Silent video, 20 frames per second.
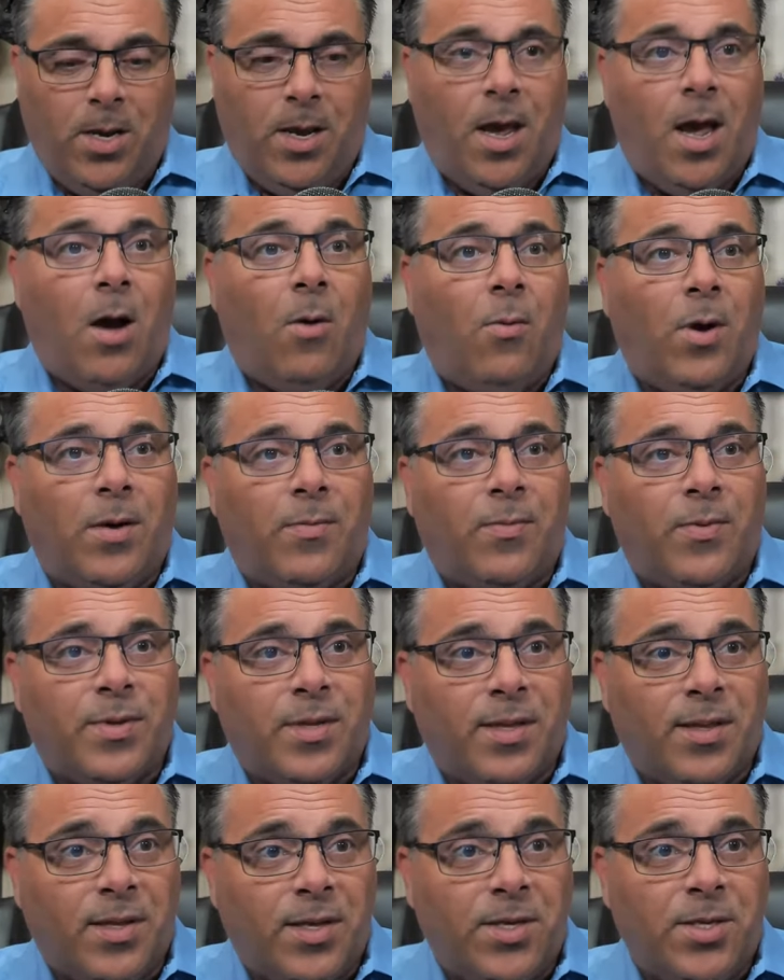However, the
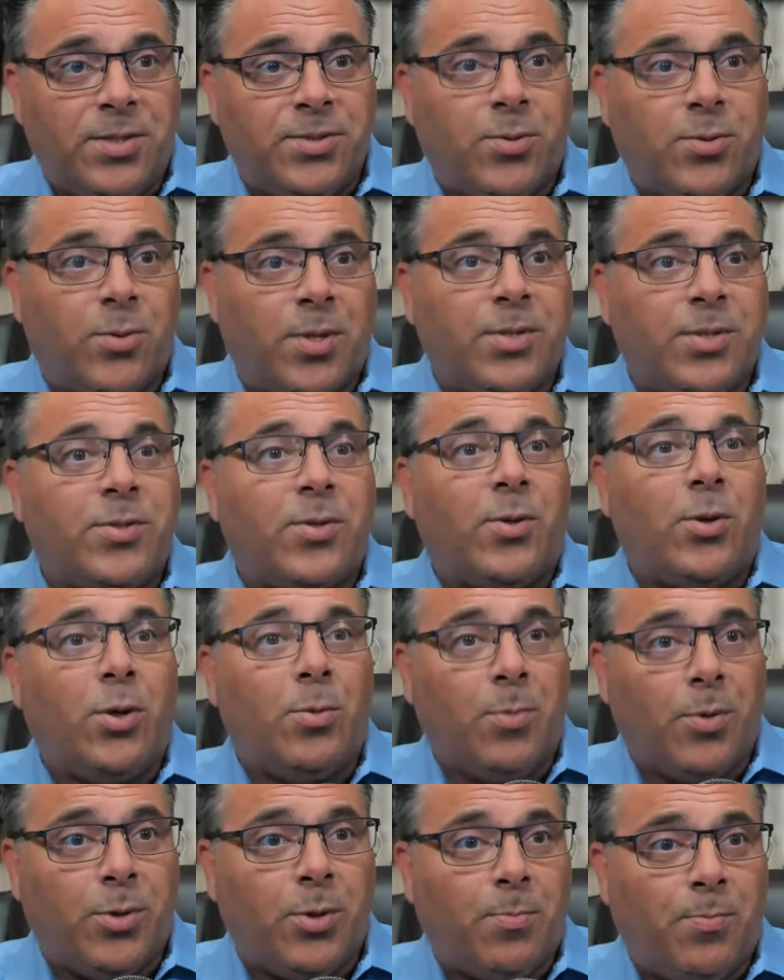lease or the
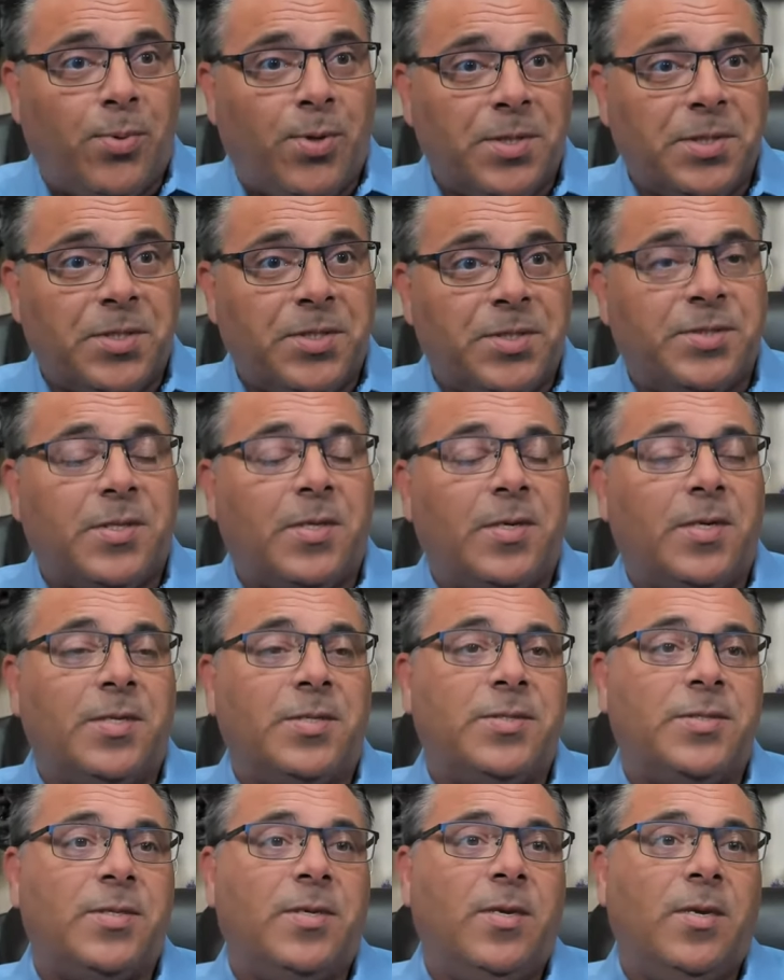term of your prison
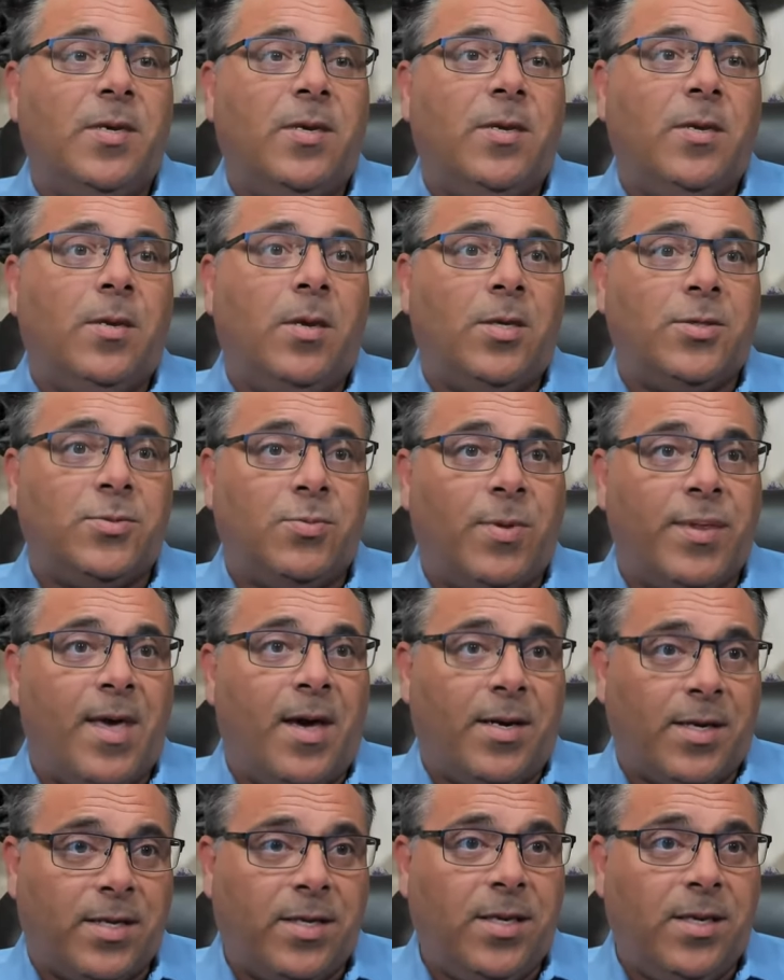sentence is
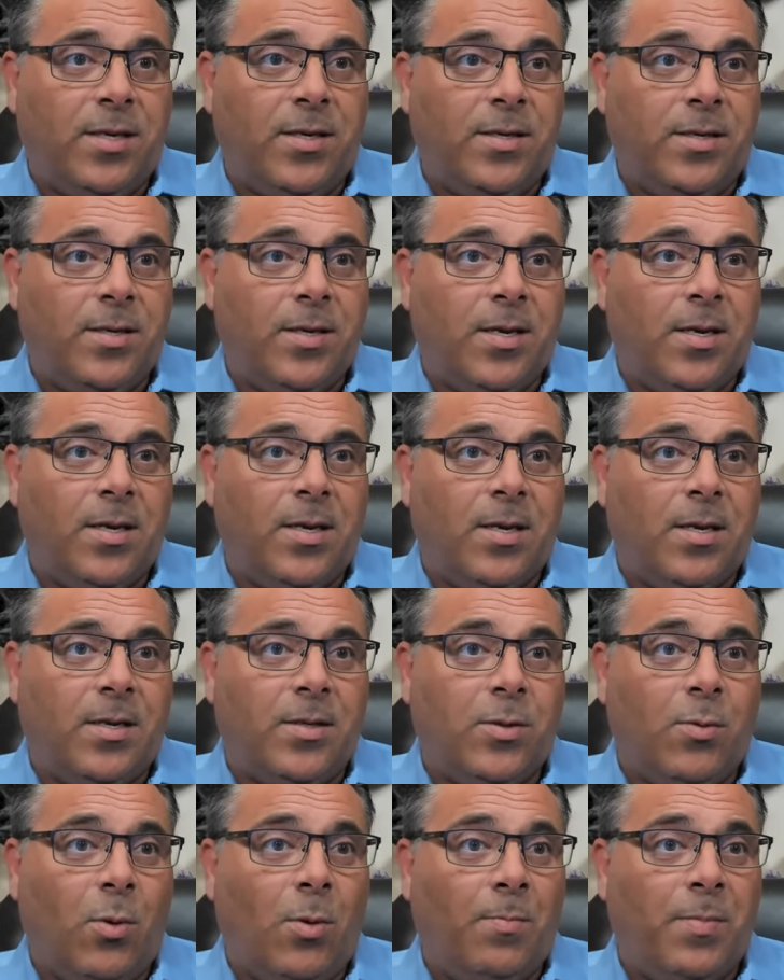without a key. Uh,
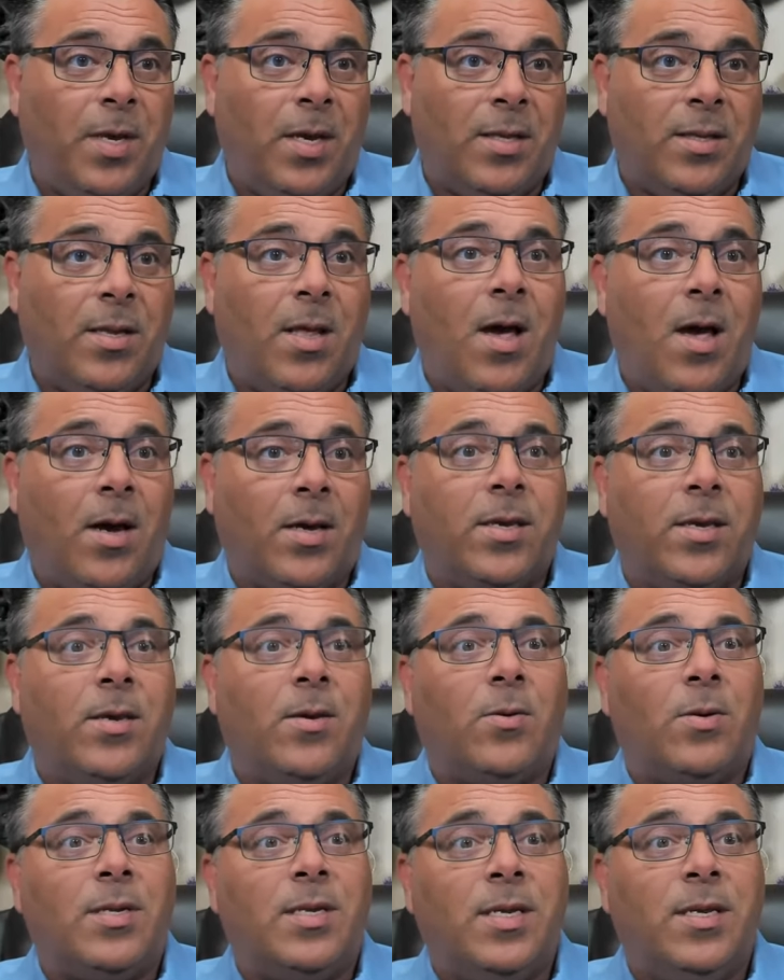you won't be unlocking
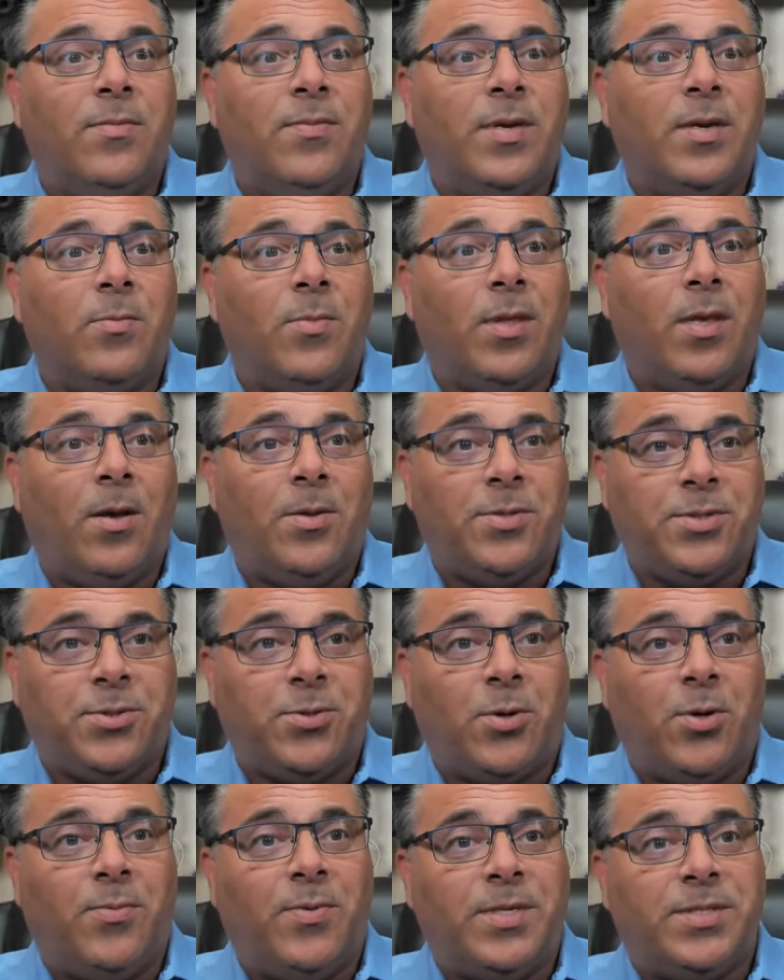or leaving without
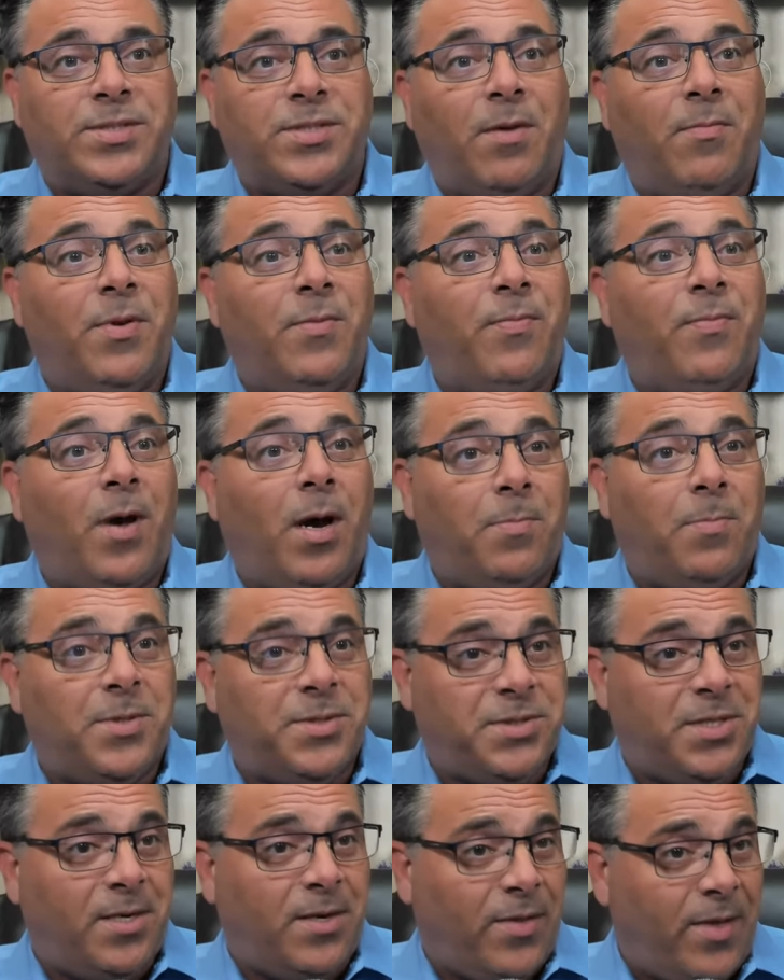serving
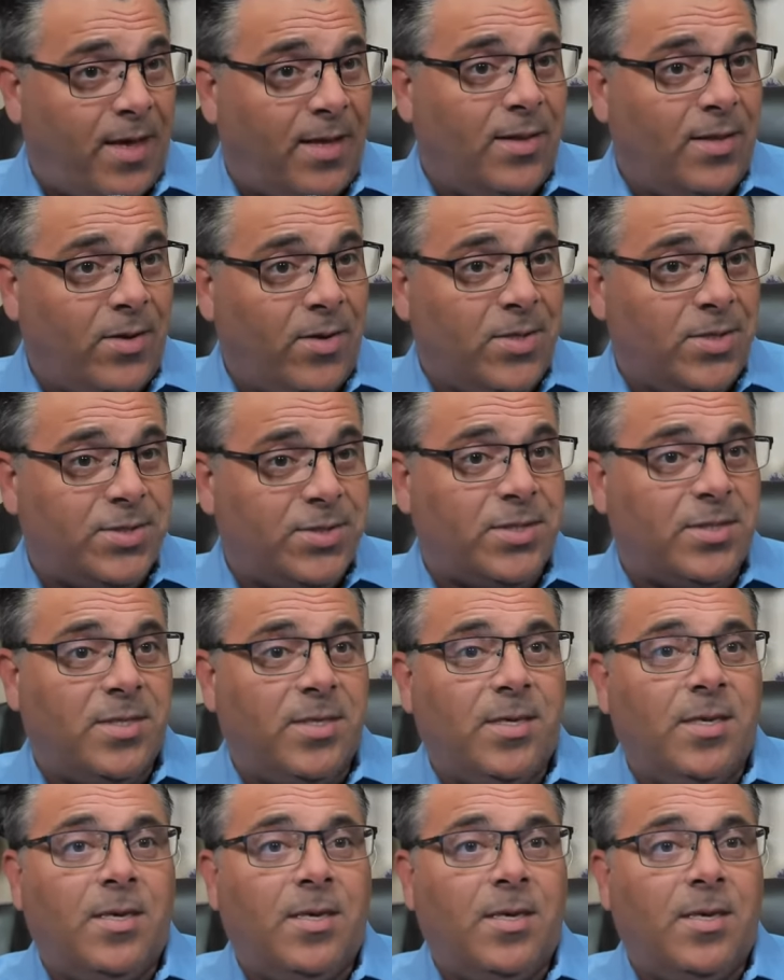75% of that lease.